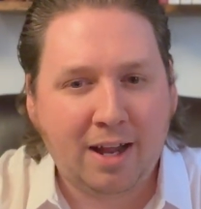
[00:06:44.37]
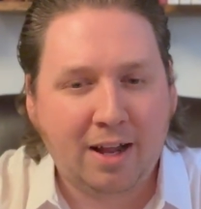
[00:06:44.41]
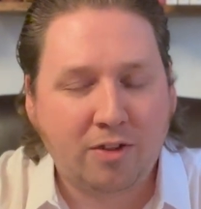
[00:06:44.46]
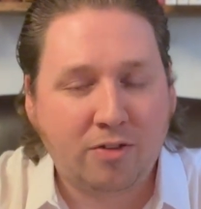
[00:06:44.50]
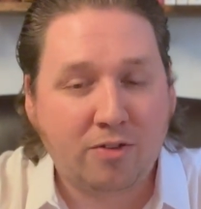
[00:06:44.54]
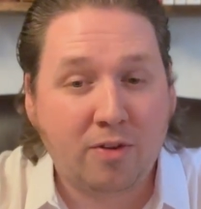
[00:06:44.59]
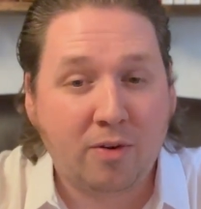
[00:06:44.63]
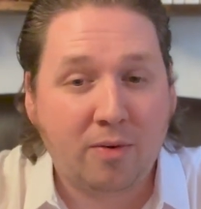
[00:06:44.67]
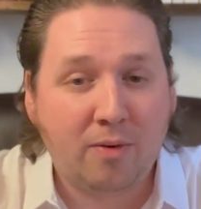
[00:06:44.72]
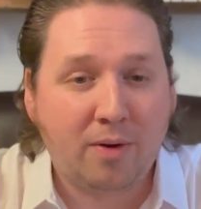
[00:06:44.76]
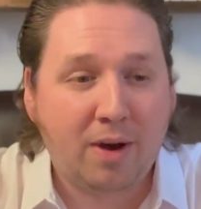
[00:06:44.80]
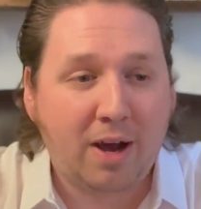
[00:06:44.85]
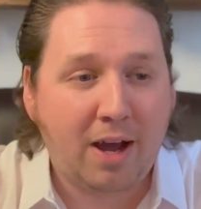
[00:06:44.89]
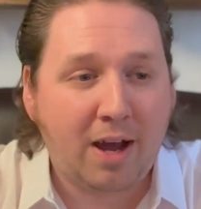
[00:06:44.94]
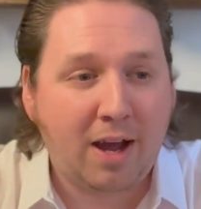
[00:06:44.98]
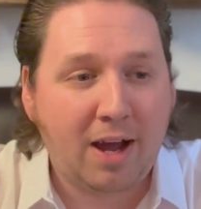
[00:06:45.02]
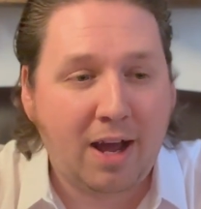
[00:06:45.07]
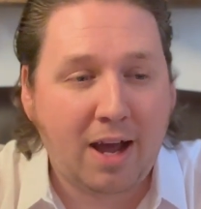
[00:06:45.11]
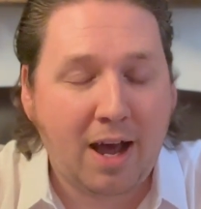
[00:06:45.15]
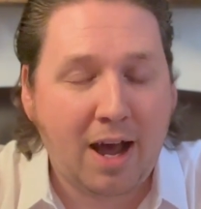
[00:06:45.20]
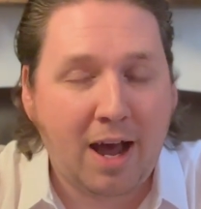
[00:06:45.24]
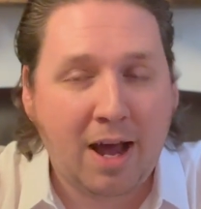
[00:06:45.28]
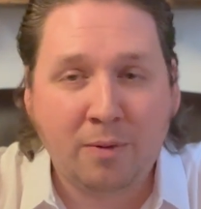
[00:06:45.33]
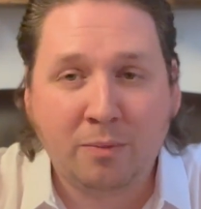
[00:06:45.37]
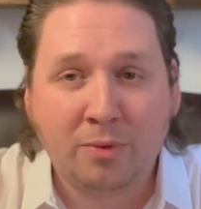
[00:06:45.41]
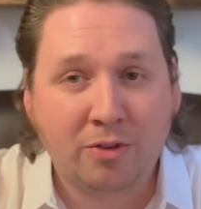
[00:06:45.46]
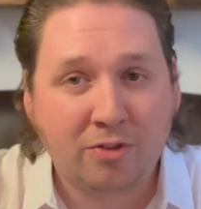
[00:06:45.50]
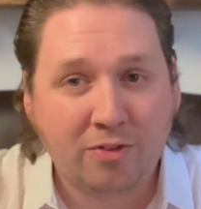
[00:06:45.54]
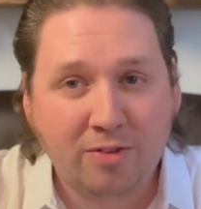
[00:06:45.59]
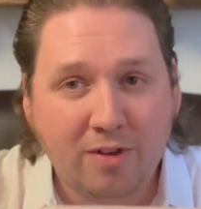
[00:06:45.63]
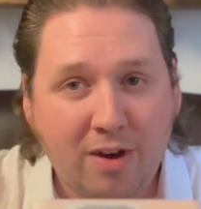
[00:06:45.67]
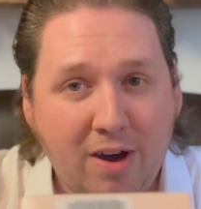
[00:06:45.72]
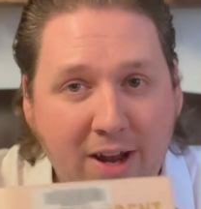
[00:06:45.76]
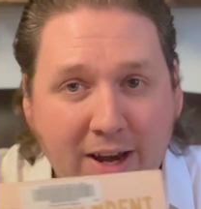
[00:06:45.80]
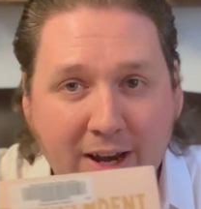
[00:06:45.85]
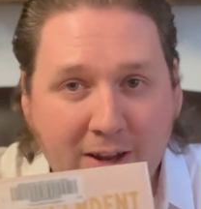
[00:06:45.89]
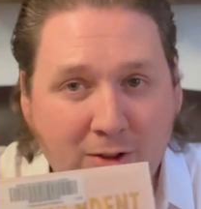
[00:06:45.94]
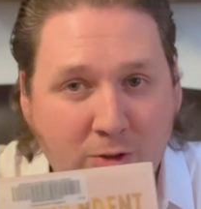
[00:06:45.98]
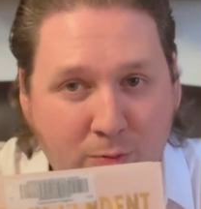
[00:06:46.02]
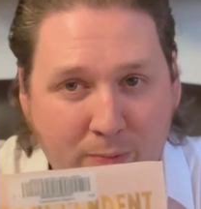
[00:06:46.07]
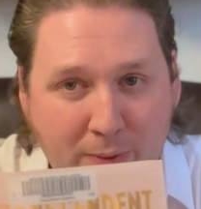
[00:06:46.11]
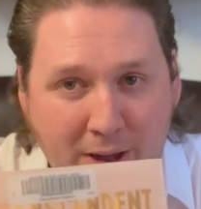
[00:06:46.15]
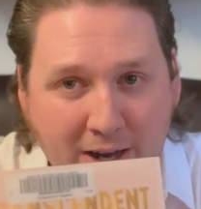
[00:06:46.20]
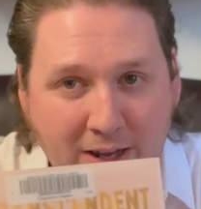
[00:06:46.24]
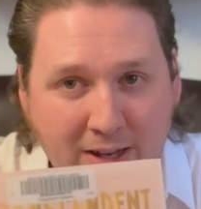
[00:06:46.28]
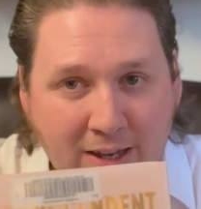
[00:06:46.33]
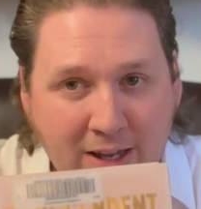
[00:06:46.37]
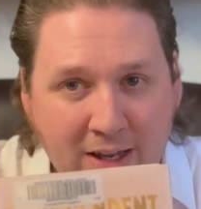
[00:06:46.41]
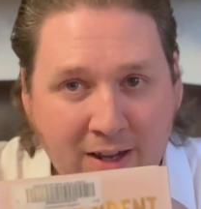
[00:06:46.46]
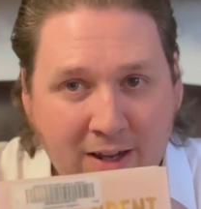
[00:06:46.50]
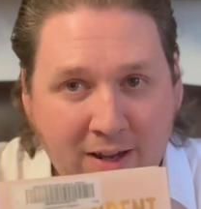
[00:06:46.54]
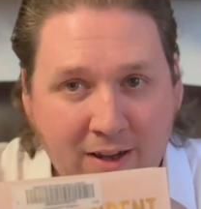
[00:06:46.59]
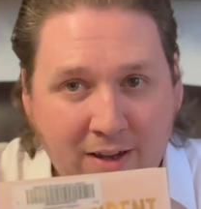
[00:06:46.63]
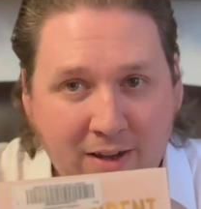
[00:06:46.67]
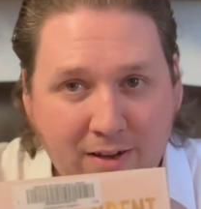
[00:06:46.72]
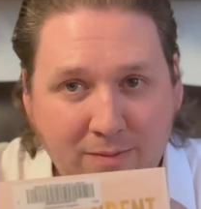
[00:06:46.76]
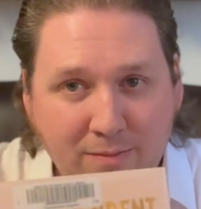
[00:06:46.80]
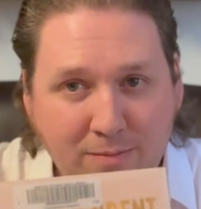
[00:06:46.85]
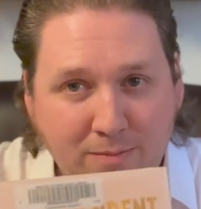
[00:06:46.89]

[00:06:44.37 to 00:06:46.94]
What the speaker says: So I was not expecting,